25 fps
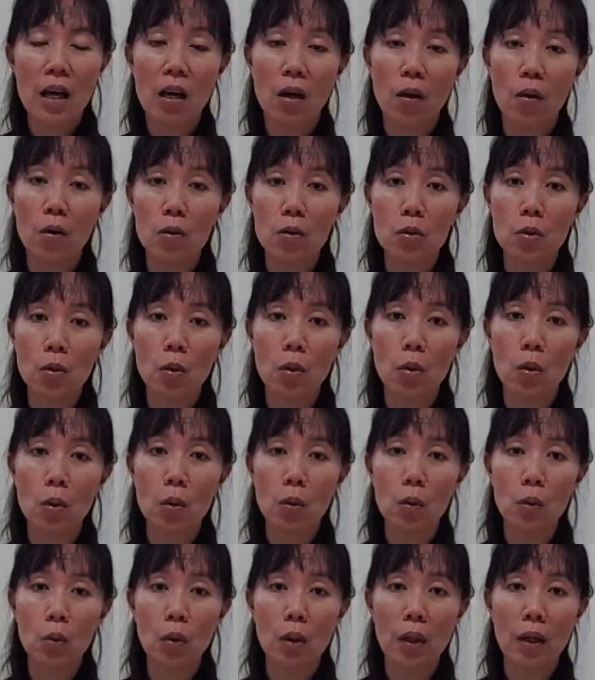
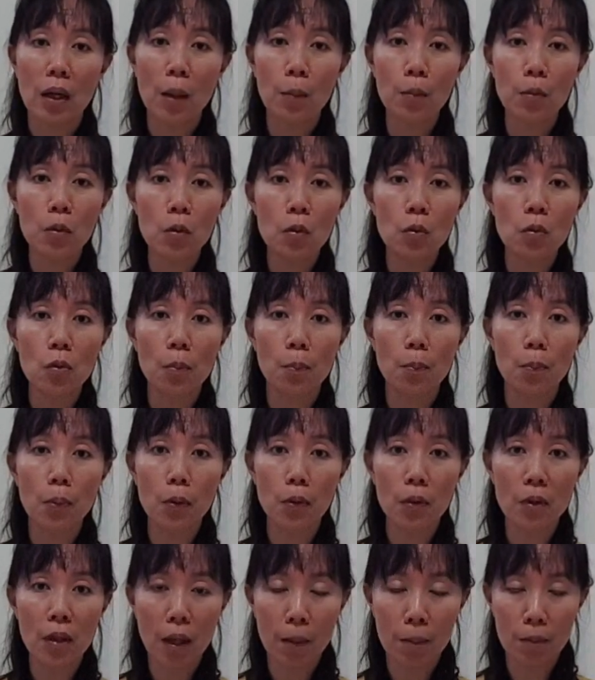also to help you to
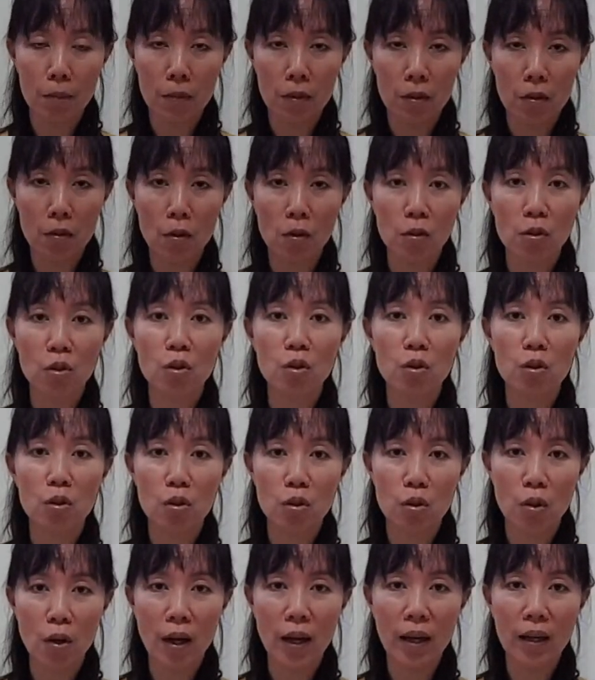build up your
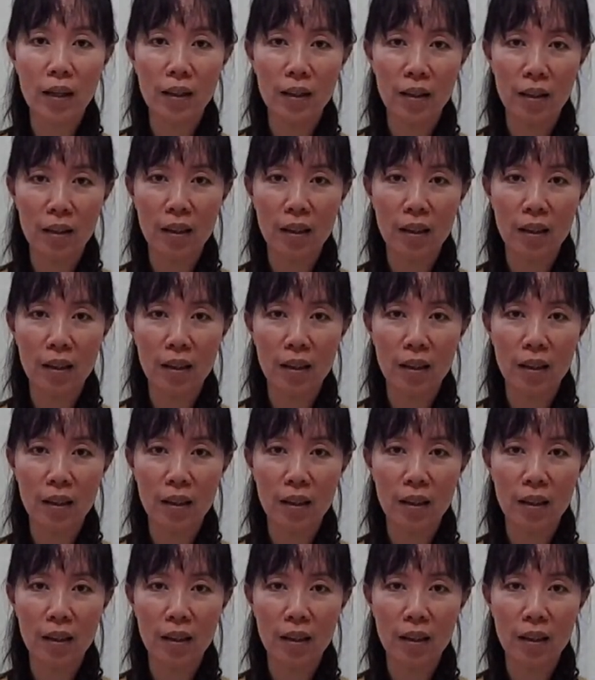strength,